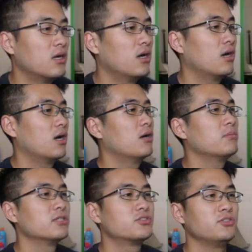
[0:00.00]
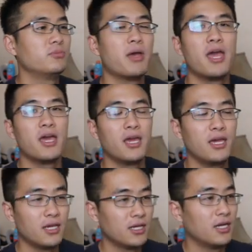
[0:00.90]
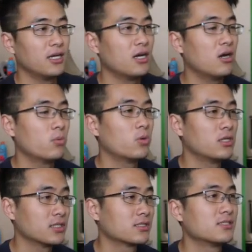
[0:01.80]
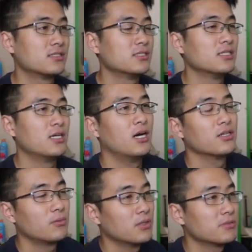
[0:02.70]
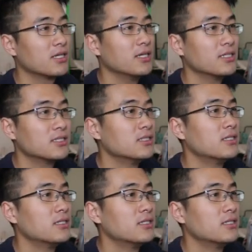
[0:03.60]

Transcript: how much you pay and how it works on their website.